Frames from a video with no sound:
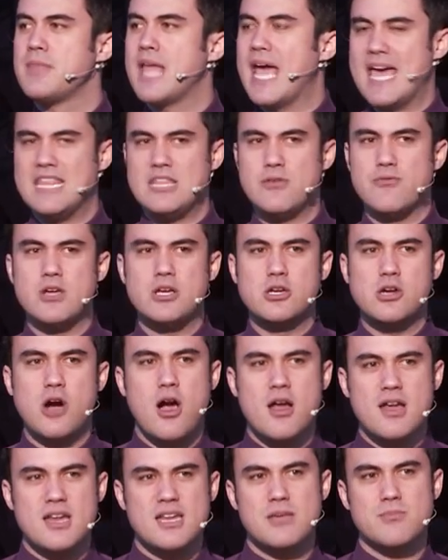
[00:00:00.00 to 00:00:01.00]
And they
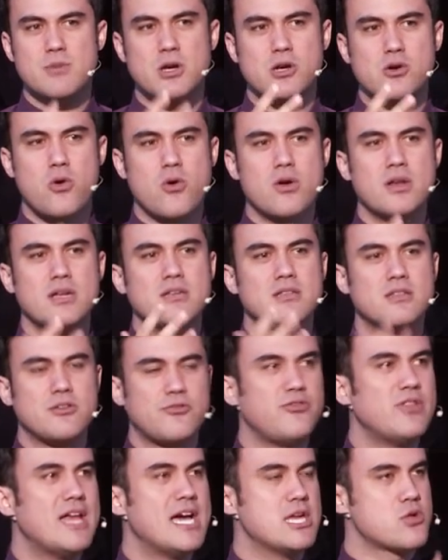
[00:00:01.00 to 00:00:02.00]
regarded him according to the
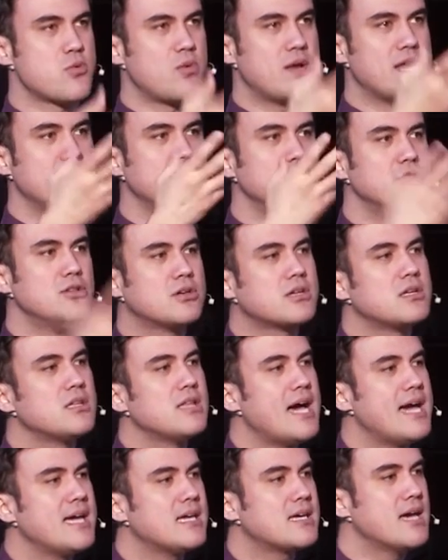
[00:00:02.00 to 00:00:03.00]
flesh, what he looked
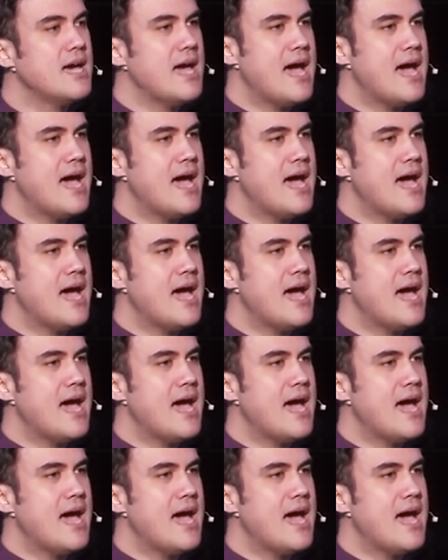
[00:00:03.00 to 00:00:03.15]
like,